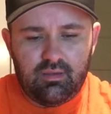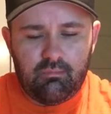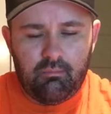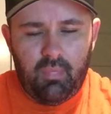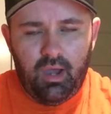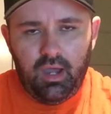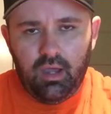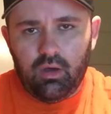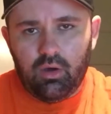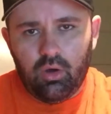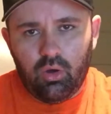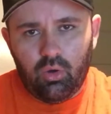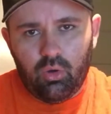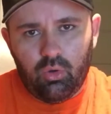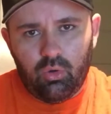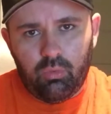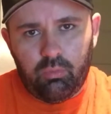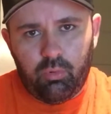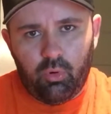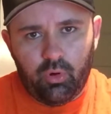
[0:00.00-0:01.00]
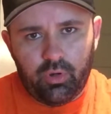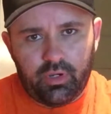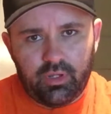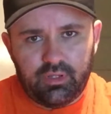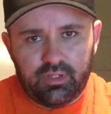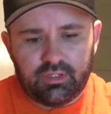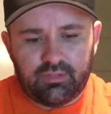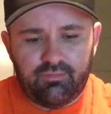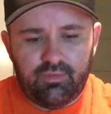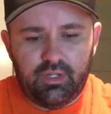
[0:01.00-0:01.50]
My whole point of
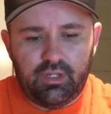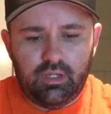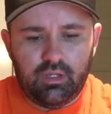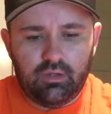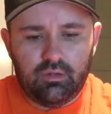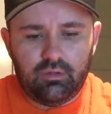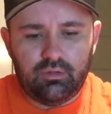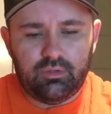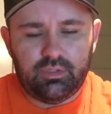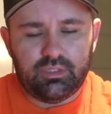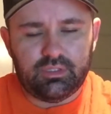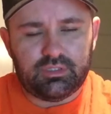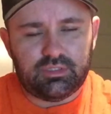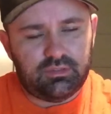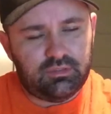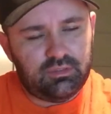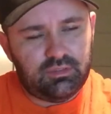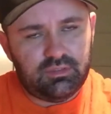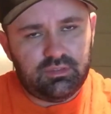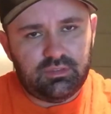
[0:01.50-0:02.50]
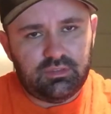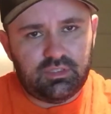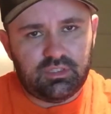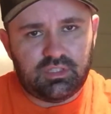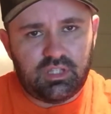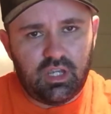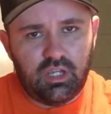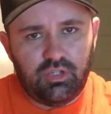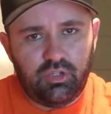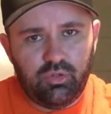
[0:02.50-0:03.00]
this video is to
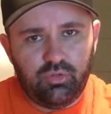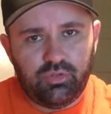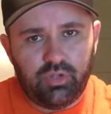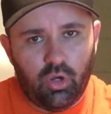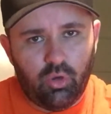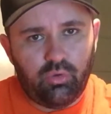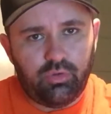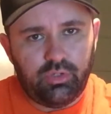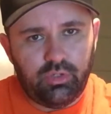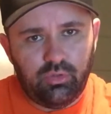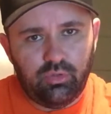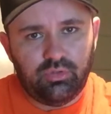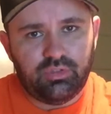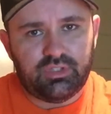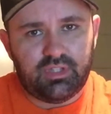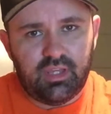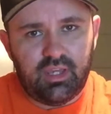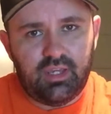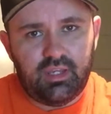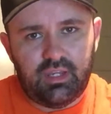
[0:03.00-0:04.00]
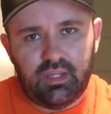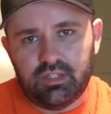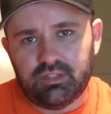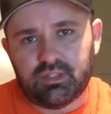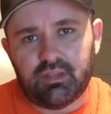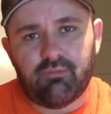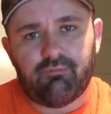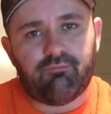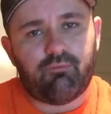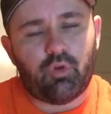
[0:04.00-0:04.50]
tell you don't use that
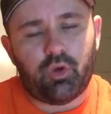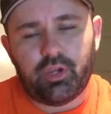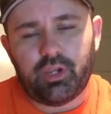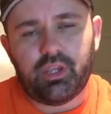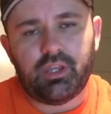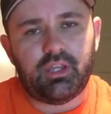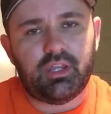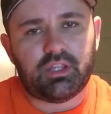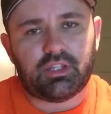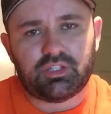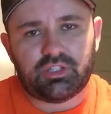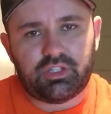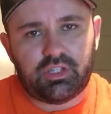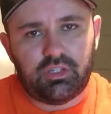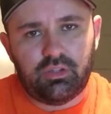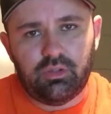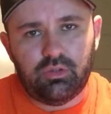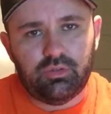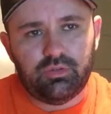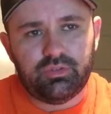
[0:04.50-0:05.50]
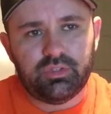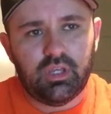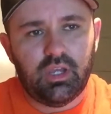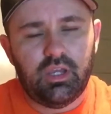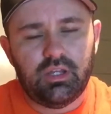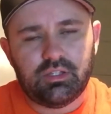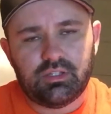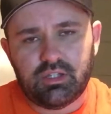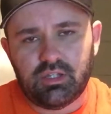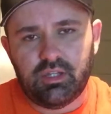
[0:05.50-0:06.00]
as a freaking excuse
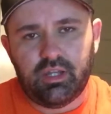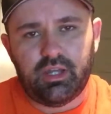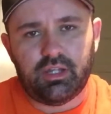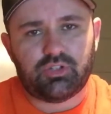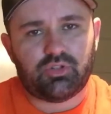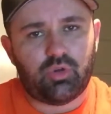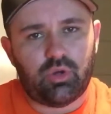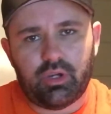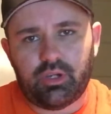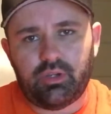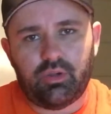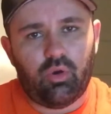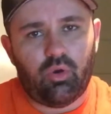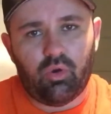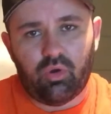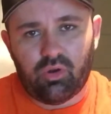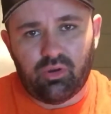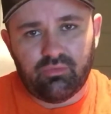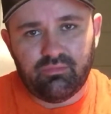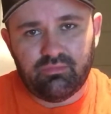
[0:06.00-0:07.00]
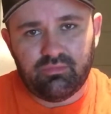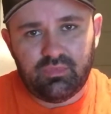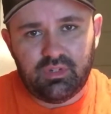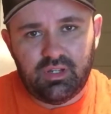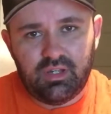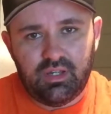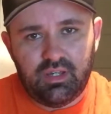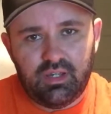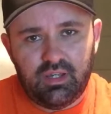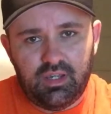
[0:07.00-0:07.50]
to not train hard.
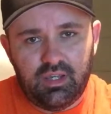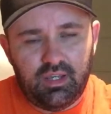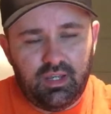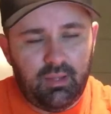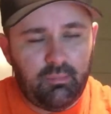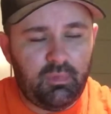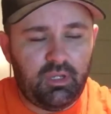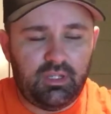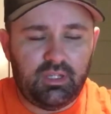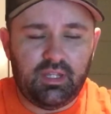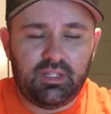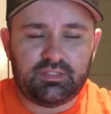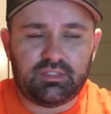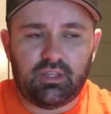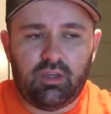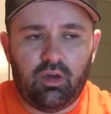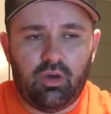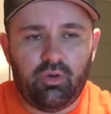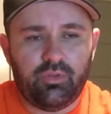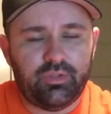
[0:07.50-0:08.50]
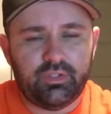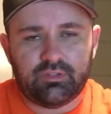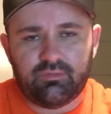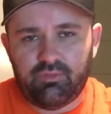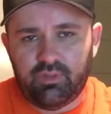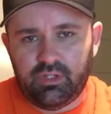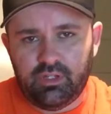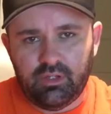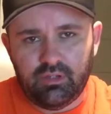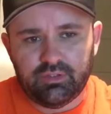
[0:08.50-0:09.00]
And I mean, that's all this
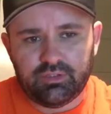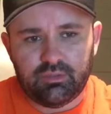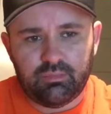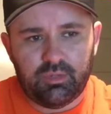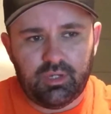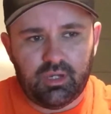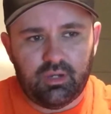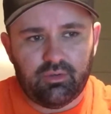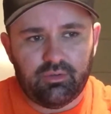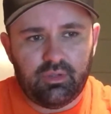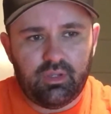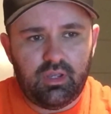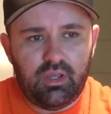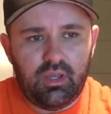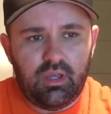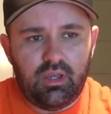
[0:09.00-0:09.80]
video is about.